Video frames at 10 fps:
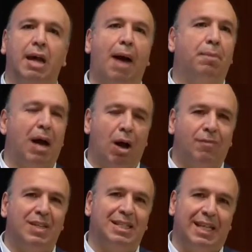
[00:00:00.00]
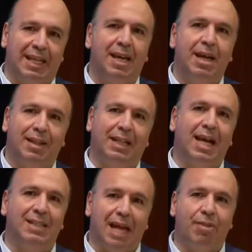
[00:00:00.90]
obviously, that
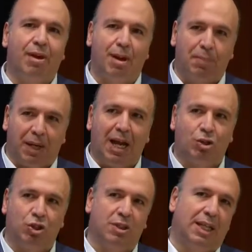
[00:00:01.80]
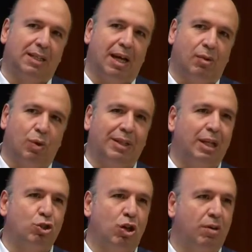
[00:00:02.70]
has other repercussions that I will
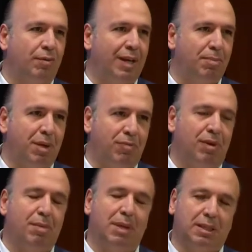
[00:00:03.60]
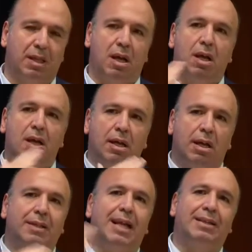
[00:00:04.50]
touch on very briefly. But
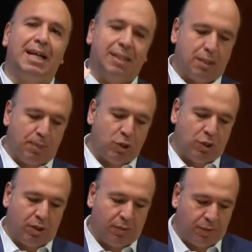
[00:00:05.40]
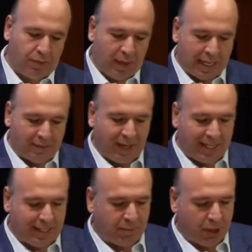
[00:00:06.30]
that is positive as far
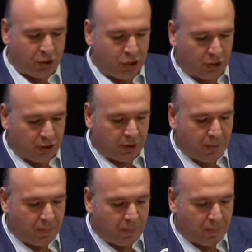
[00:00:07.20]
as I'm concerned.